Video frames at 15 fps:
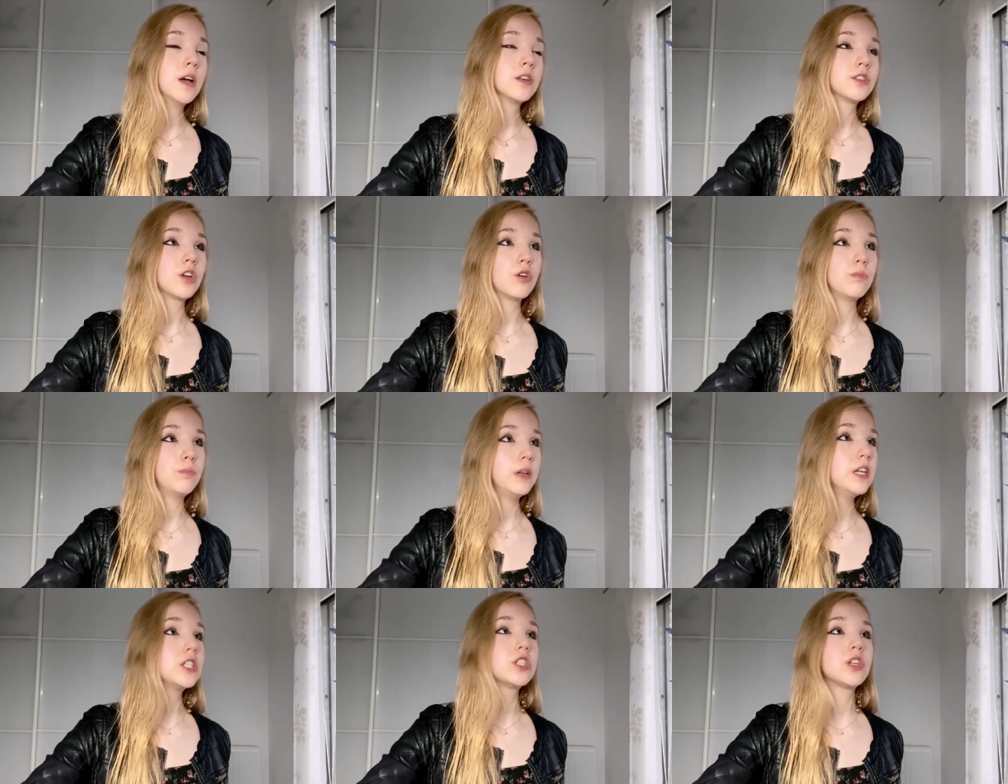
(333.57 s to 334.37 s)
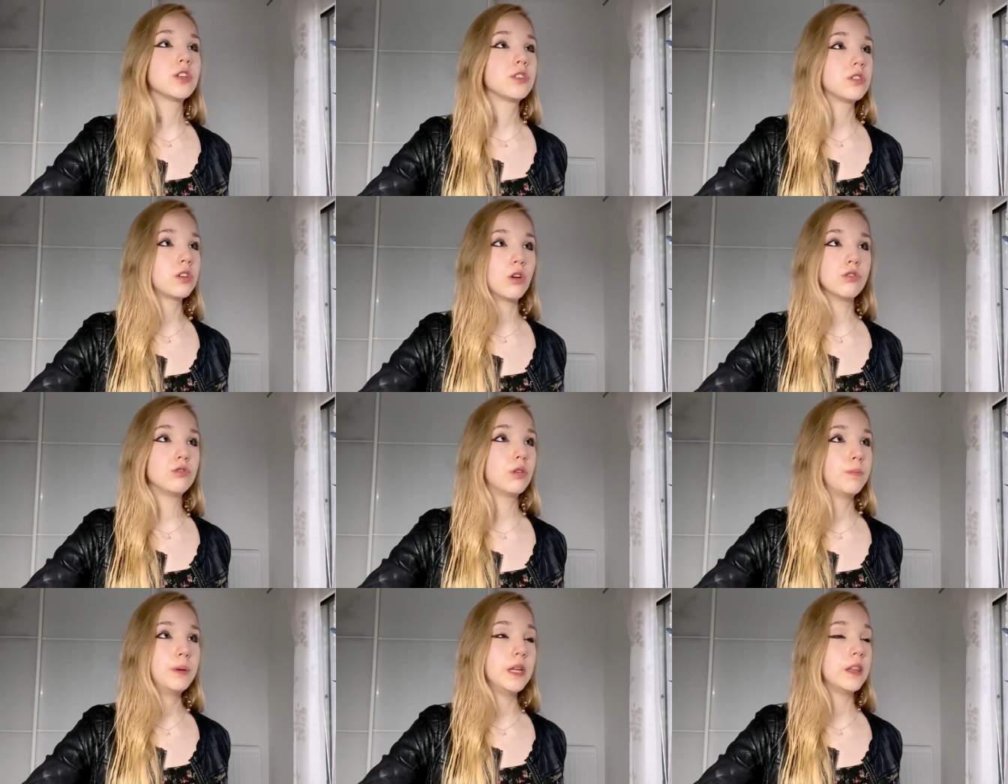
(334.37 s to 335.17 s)
So please just don't
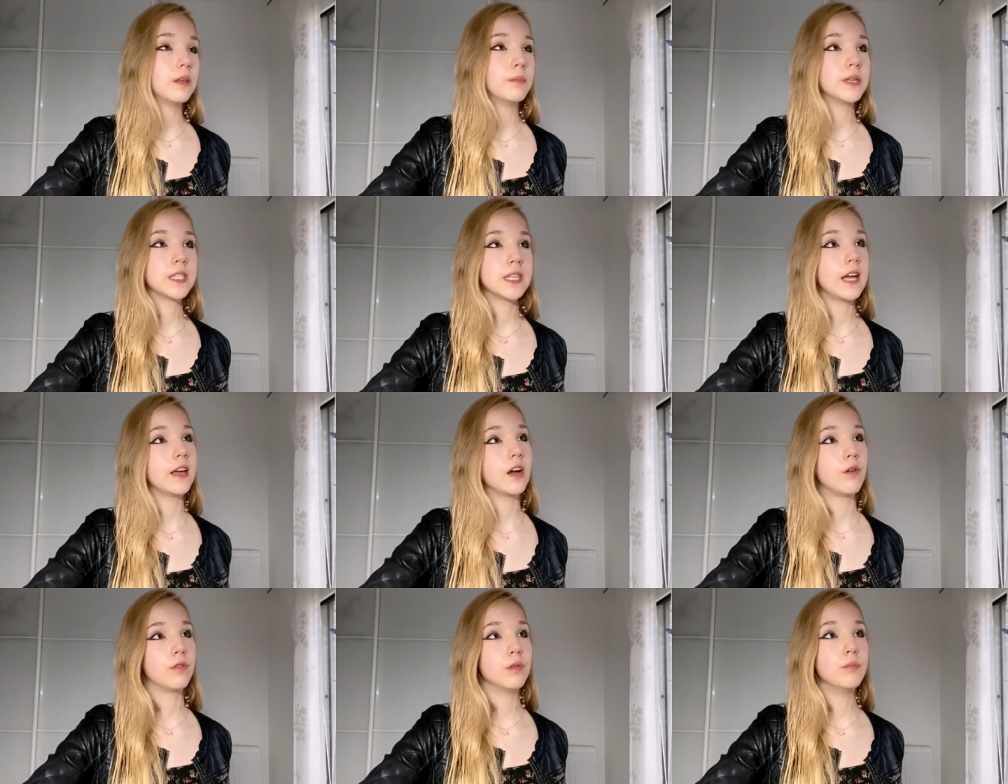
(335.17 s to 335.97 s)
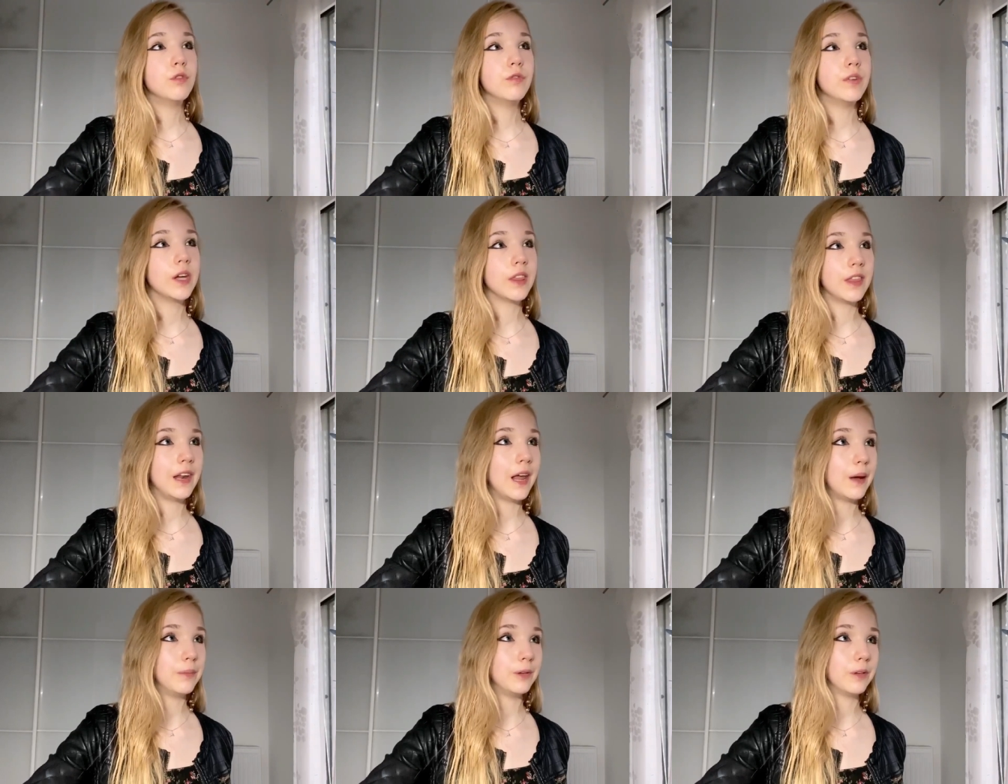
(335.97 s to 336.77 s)
repeat the mistake of removing the
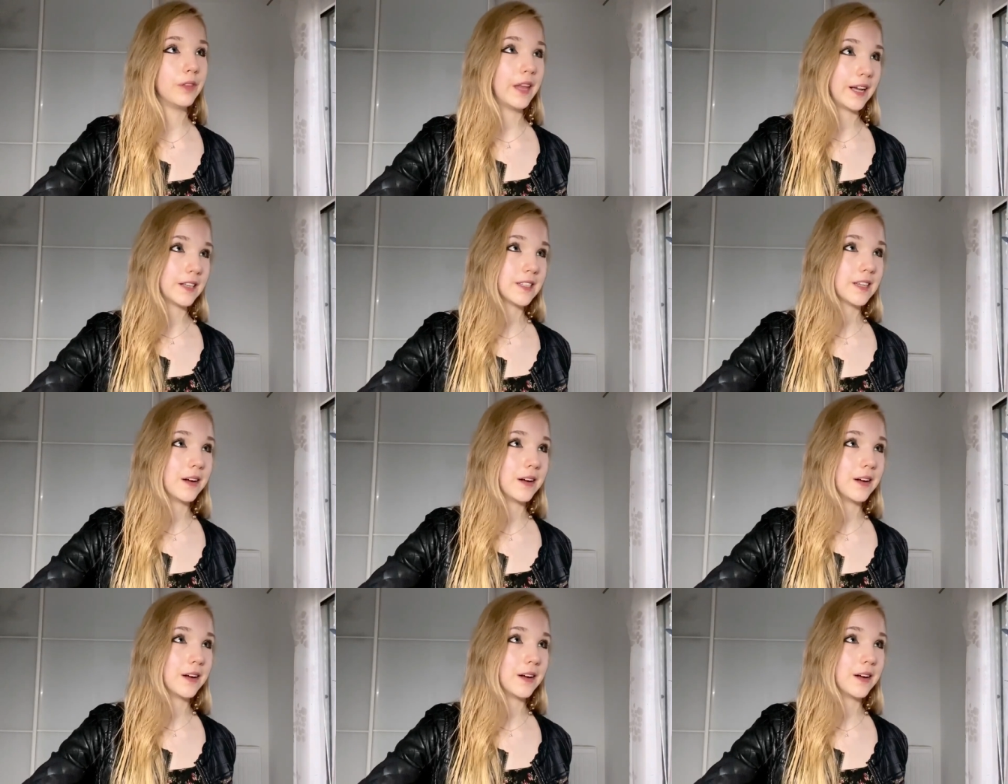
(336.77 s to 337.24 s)
label next